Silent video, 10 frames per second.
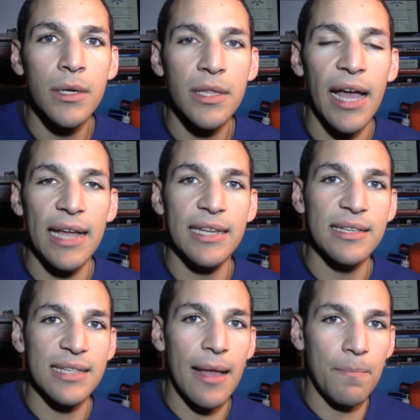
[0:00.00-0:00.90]
the idea
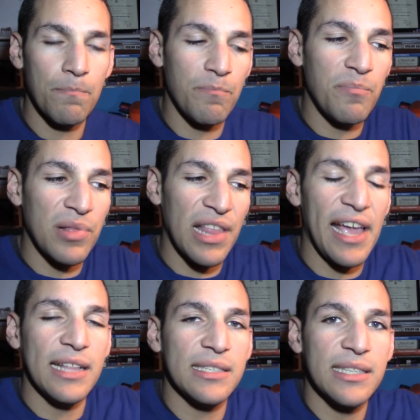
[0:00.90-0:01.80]
is that
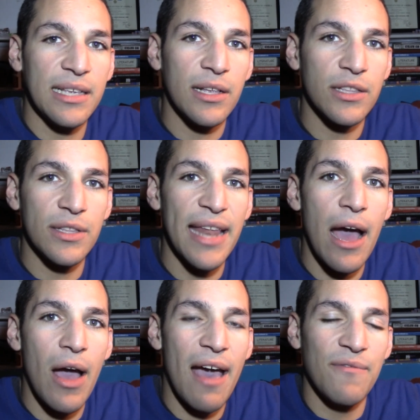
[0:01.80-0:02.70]
Plants
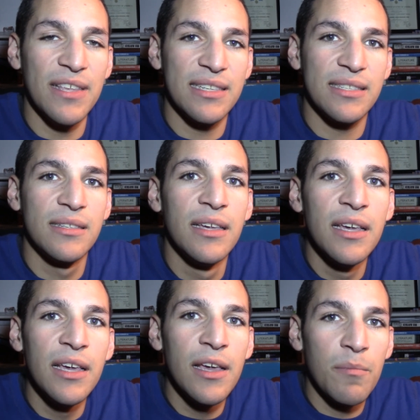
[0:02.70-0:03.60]
now have this
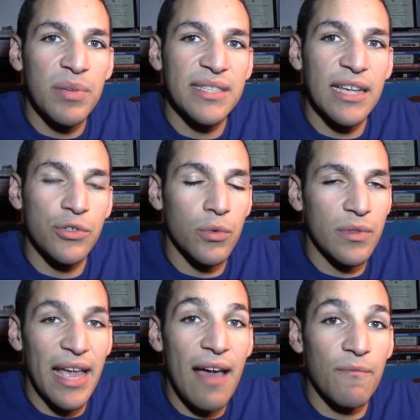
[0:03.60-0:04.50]
potential.
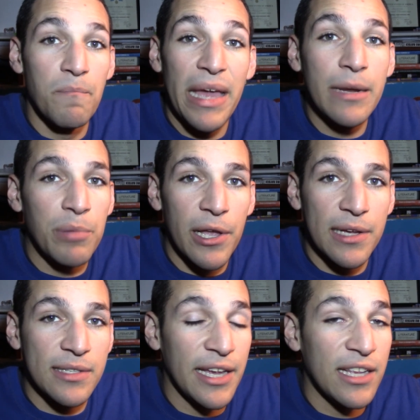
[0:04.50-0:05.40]
They have many
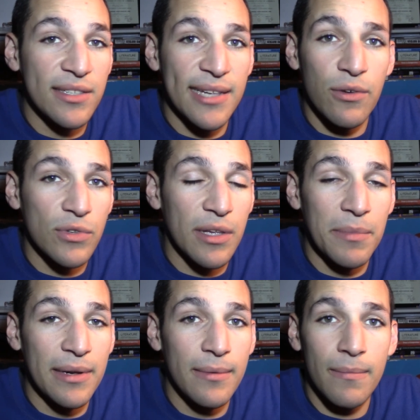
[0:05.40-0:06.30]
plays. They can synchro
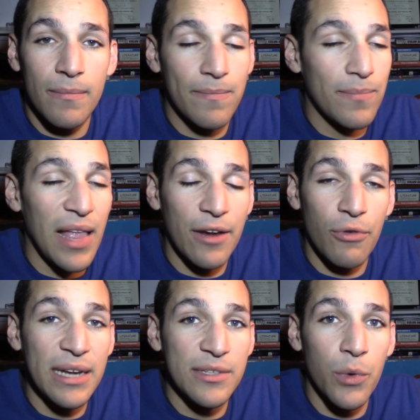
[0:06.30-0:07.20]
summon like
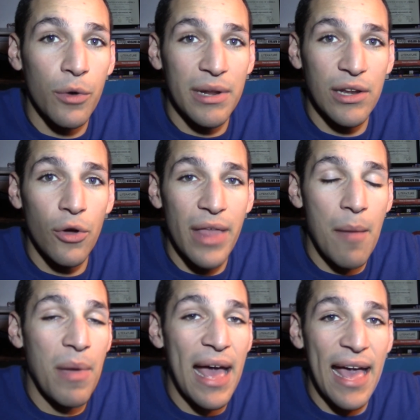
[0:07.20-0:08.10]
crazy. We already know
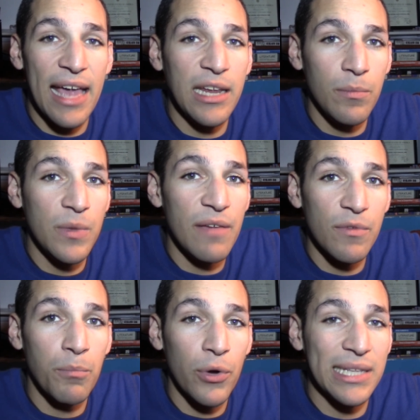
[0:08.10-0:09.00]
that. But at any
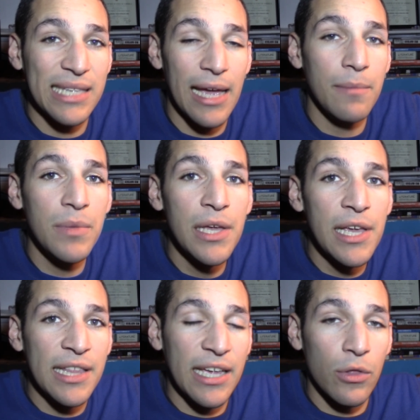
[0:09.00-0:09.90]
given point in time,
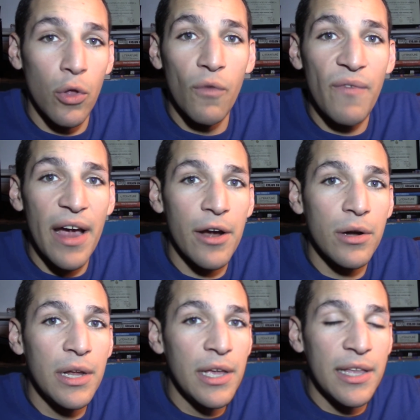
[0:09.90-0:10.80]
they can Lone Fire.
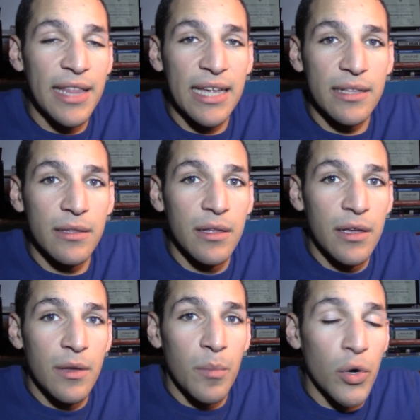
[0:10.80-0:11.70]
They can
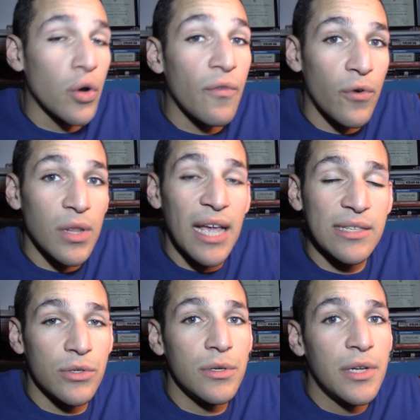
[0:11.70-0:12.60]
Miracle
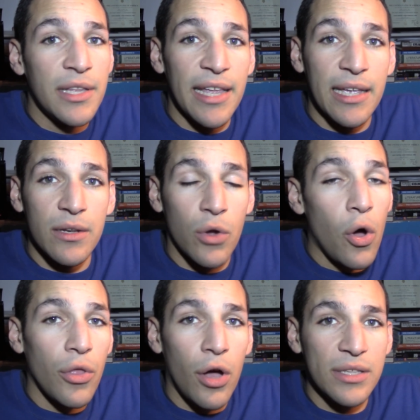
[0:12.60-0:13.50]
Fertilizer. They can
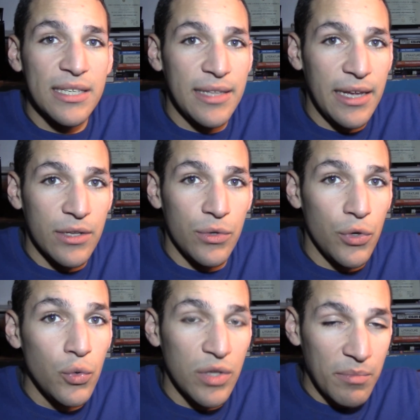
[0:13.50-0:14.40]
Call the Haunted. They can
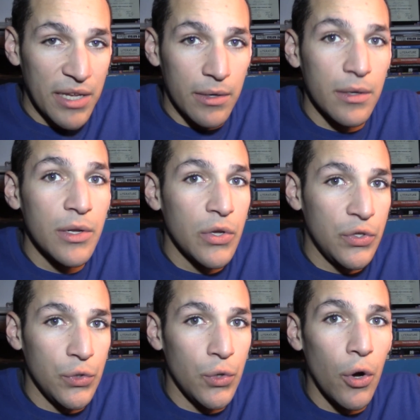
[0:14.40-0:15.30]
do something
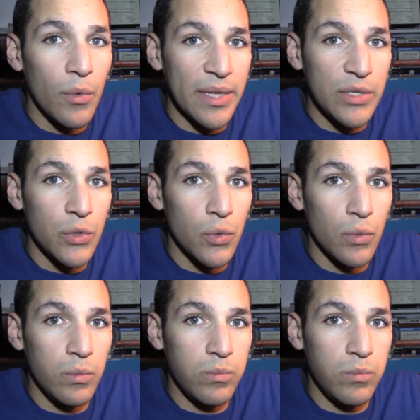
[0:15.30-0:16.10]
to go into